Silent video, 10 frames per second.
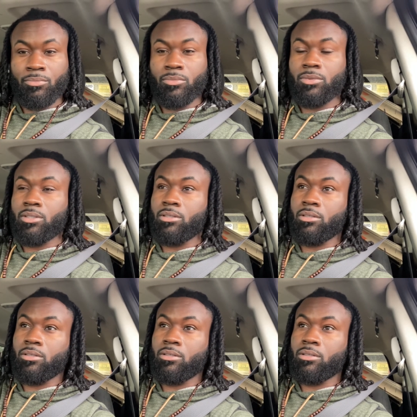
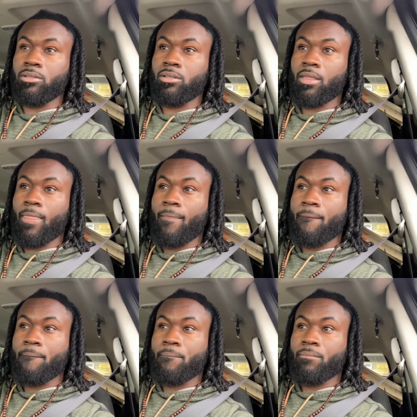to
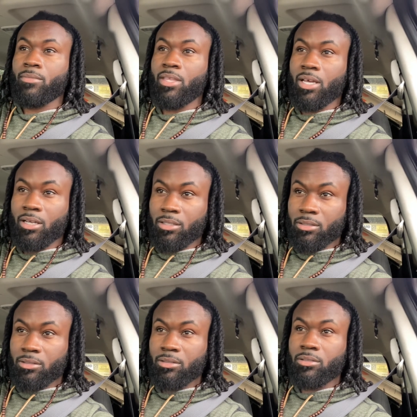
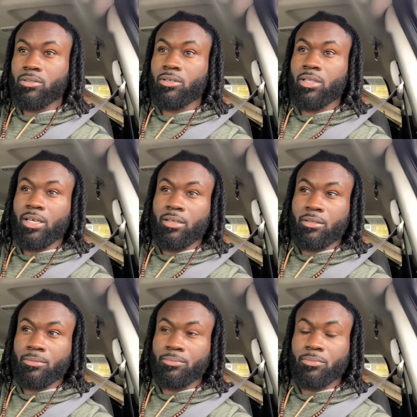Dallas to
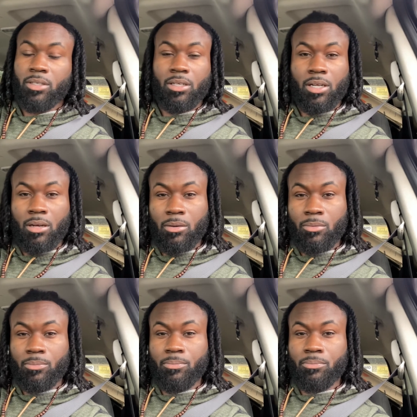Atlanta, and then I'll